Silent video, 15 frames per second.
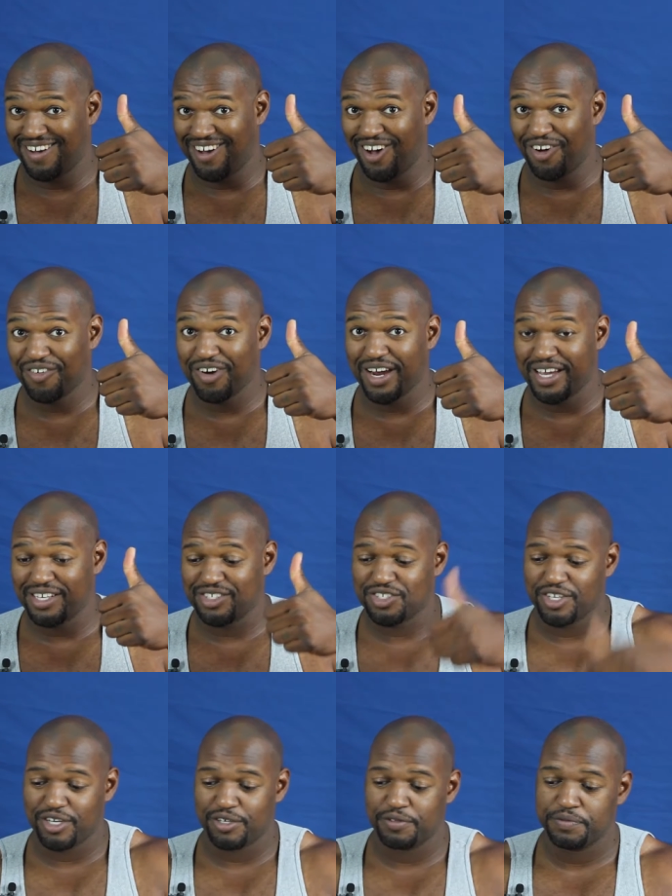All right,
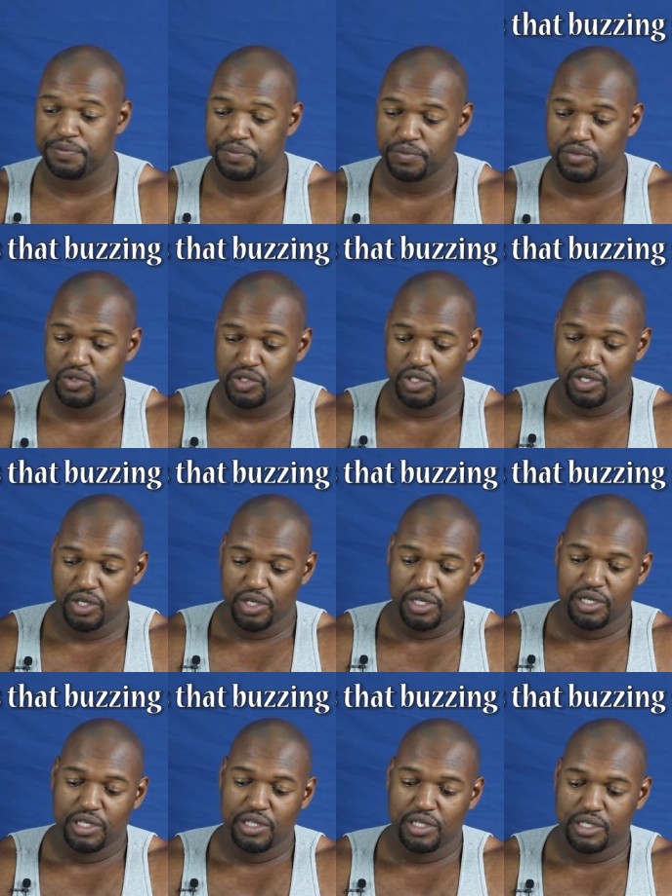so
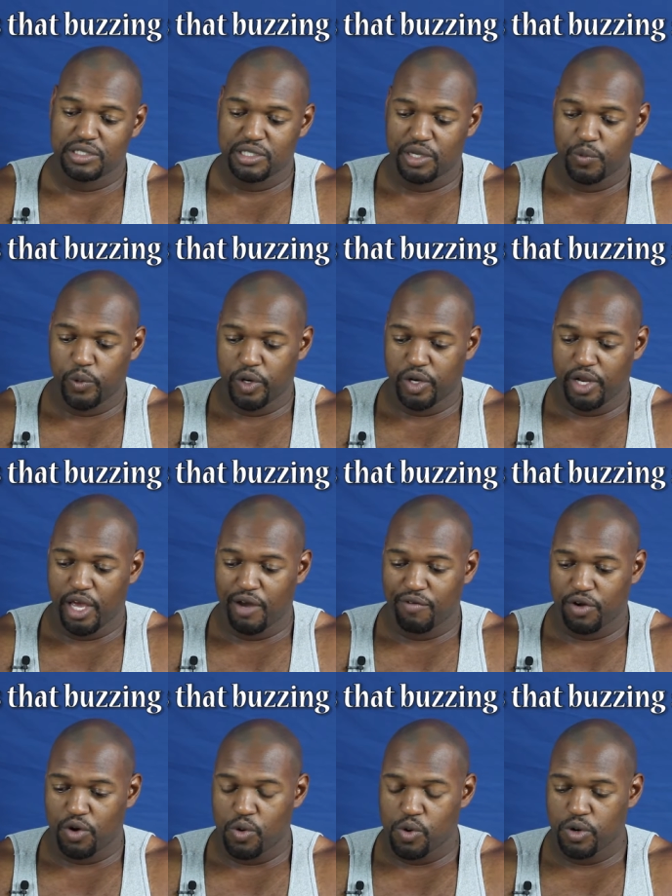looks like we are now
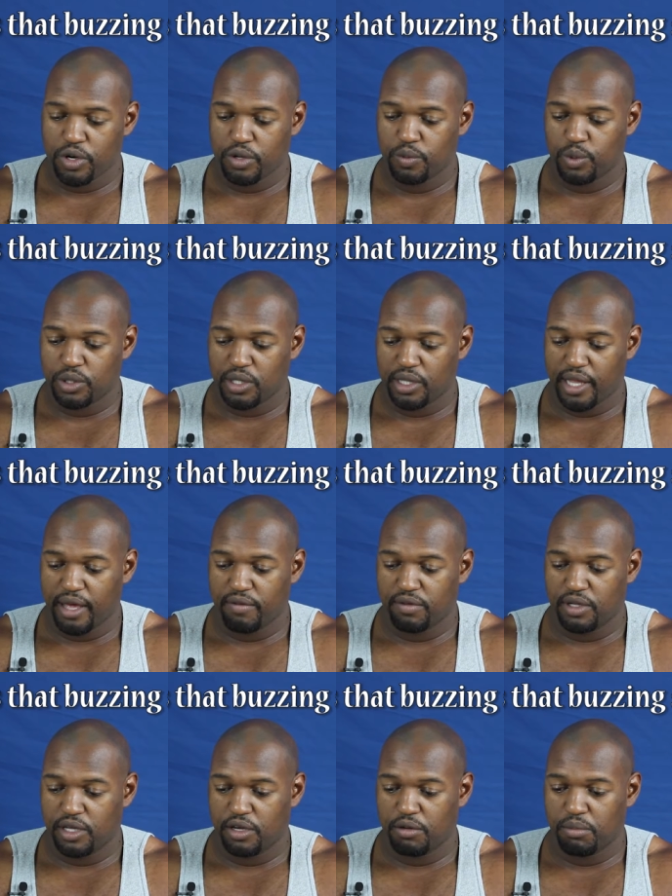recording with the
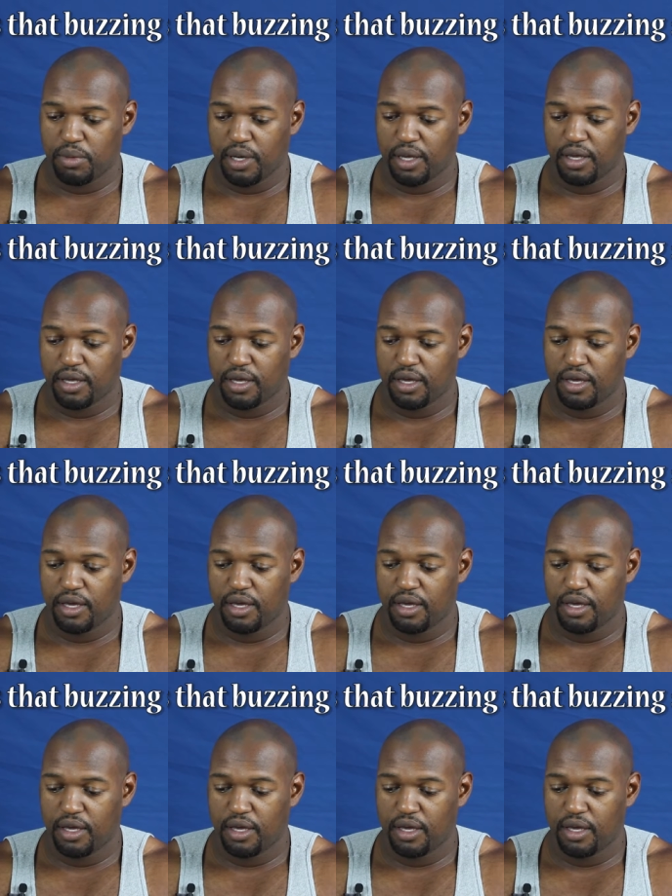lavalier mic.